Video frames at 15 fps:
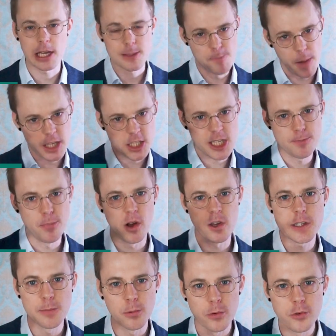As much as
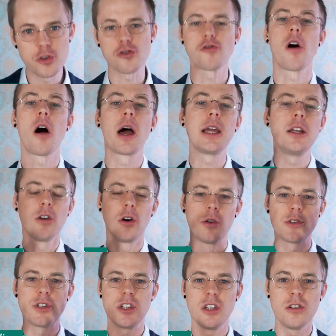possible, try
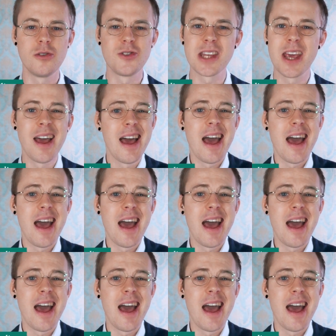not to use